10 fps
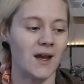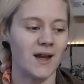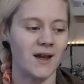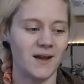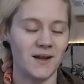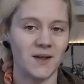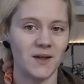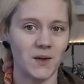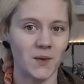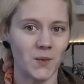
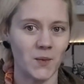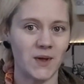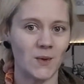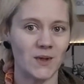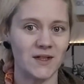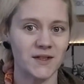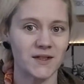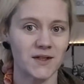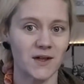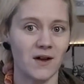And we will
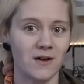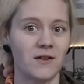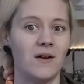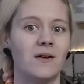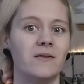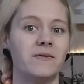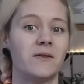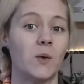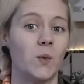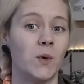start off
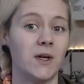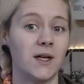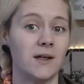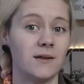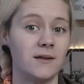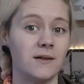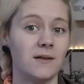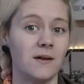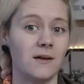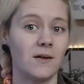with
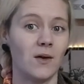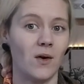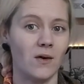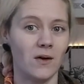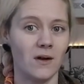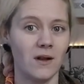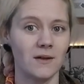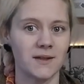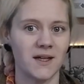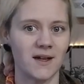all
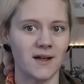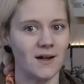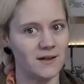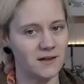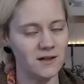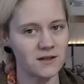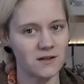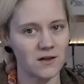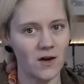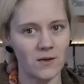the adult
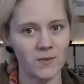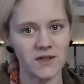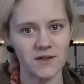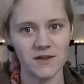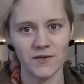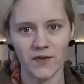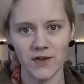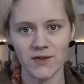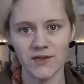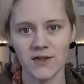garments
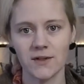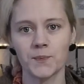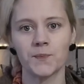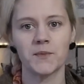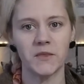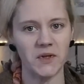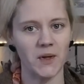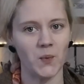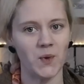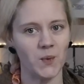first.
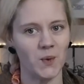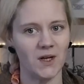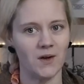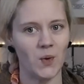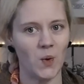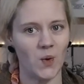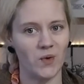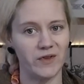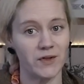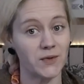Then we will go
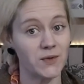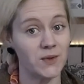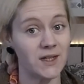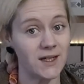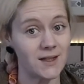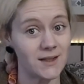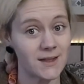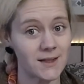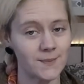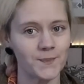over to the
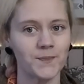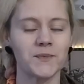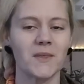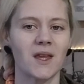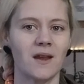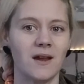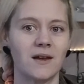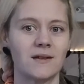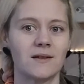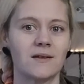kids
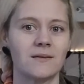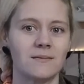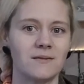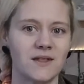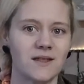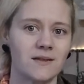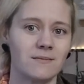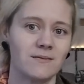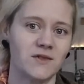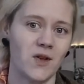and
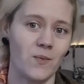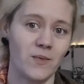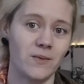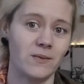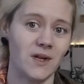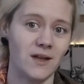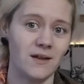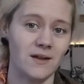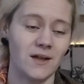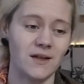some
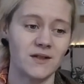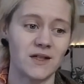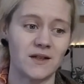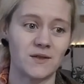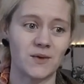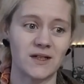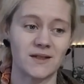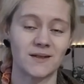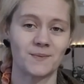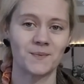
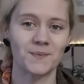accessories.